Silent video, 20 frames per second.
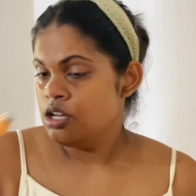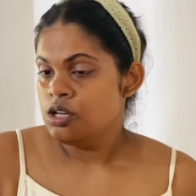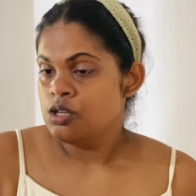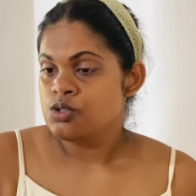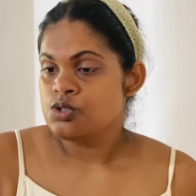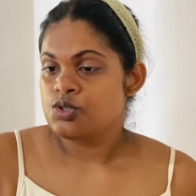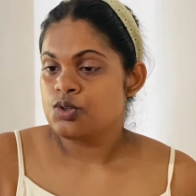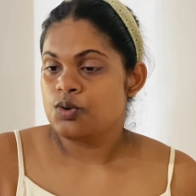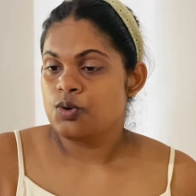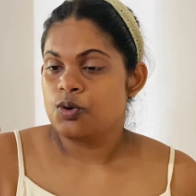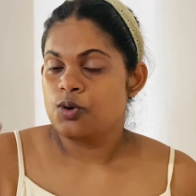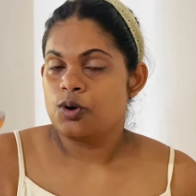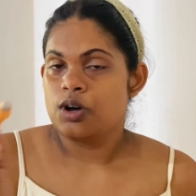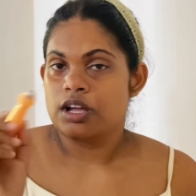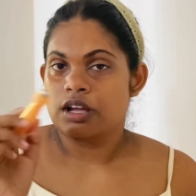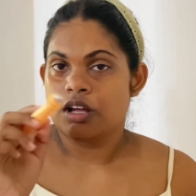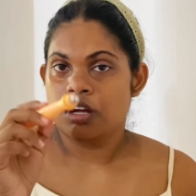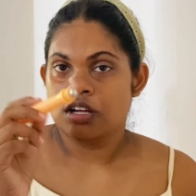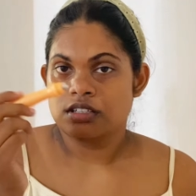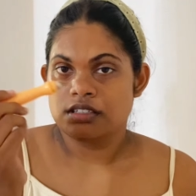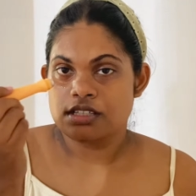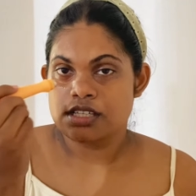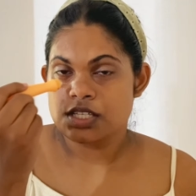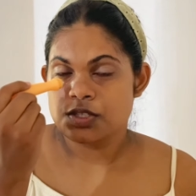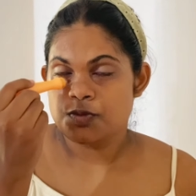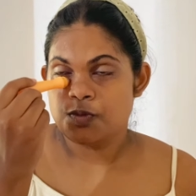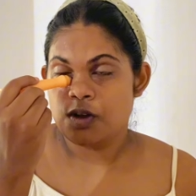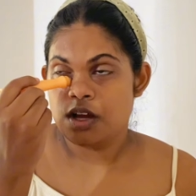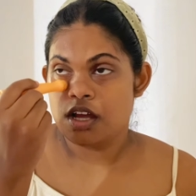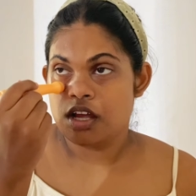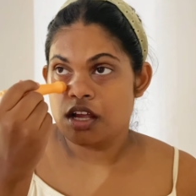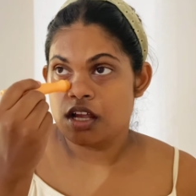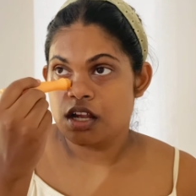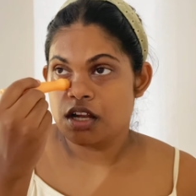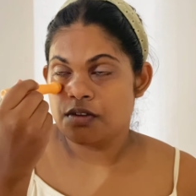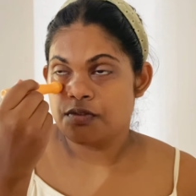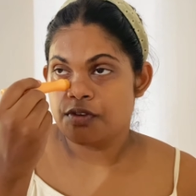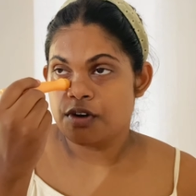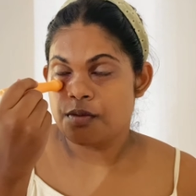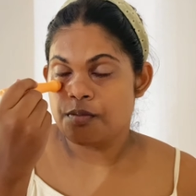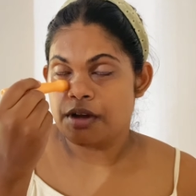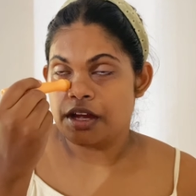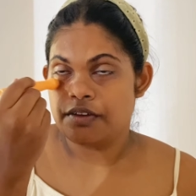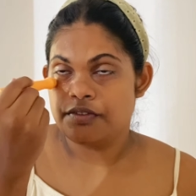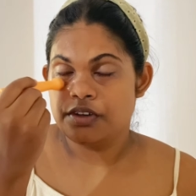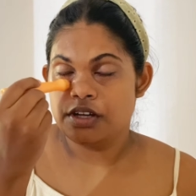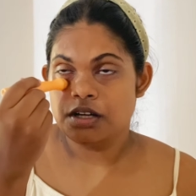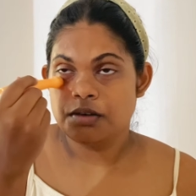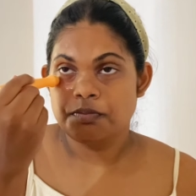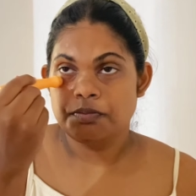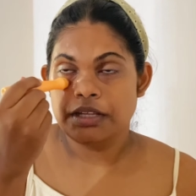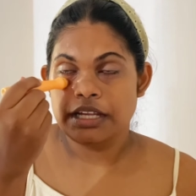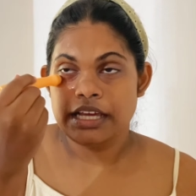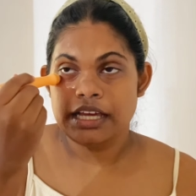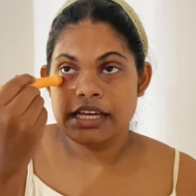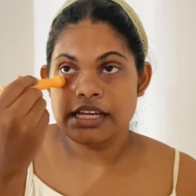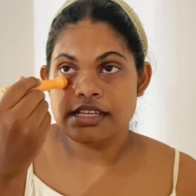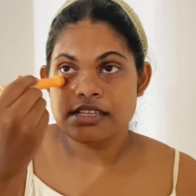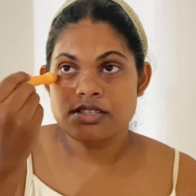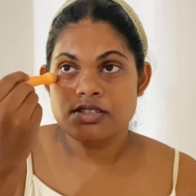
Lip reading: So I got this one from my workplace.